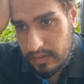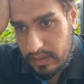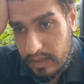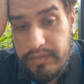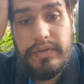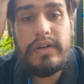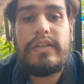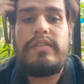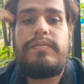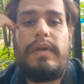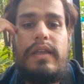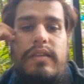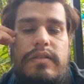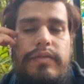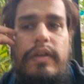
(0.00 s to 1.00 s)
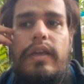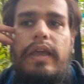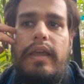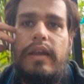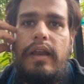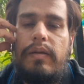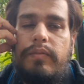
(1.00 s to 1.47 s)
if it is specific
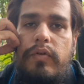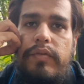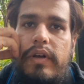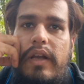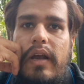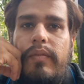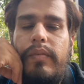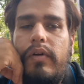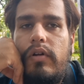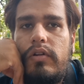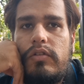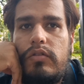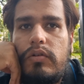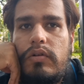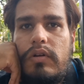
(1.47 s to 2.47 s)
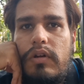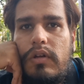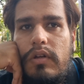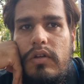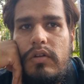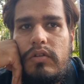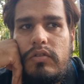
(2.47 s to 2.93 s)
I can help you with that also.
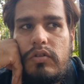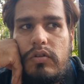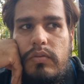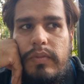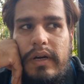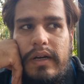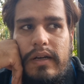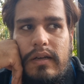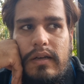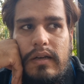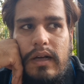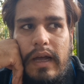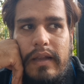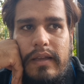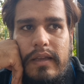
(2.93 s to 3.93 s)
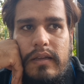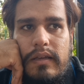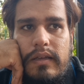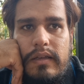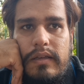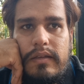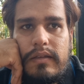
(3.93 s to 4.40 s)
So but I think
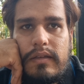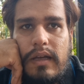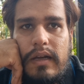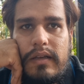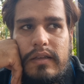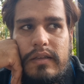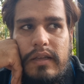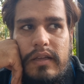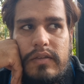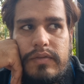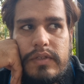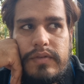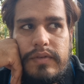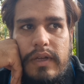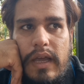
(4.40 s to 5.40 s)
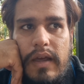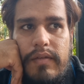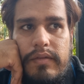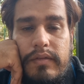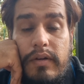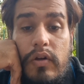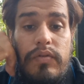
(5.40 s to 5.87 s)
these are the things which we
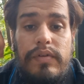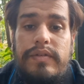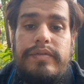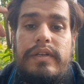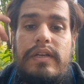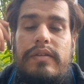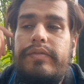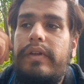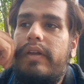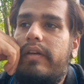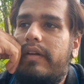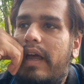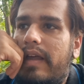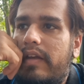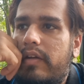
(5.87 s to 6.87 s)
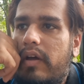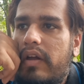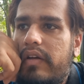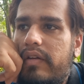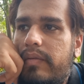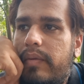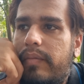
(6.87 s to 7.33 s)
have always been there. I
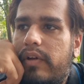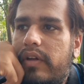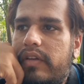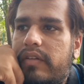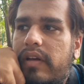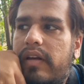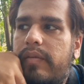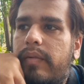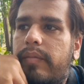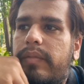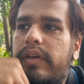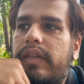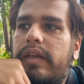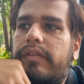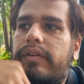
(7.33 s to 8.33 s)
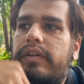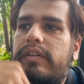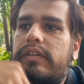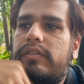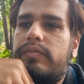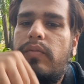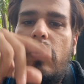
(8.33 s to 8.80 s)
still remember there was
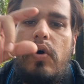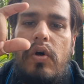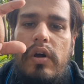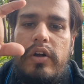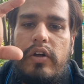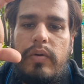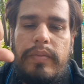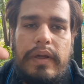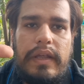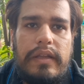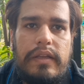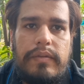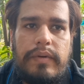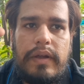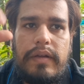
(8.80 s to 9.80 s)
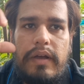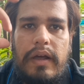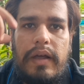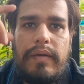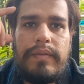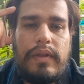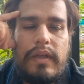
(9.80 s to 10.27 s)
a small topic
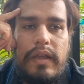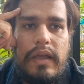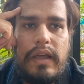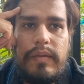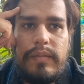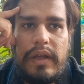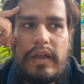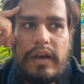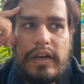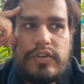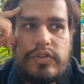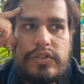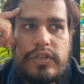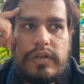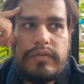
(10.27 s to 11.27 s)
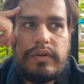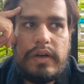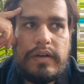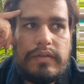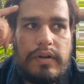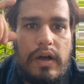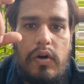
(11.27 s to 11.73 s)
in my graduation where
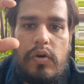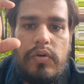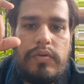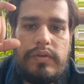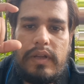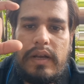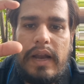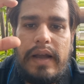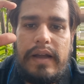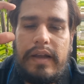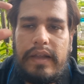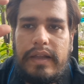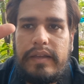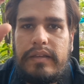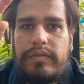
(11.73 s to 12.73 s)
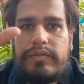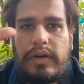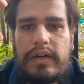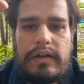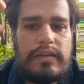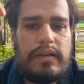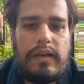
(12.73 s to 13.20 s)
how the lightning is,
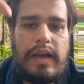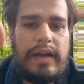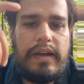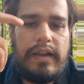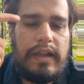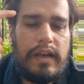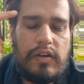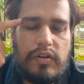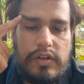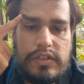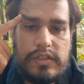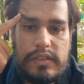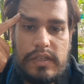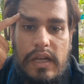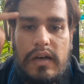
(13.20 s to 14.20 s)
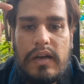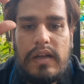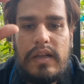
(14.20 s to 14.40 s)
what the lightning calculations are.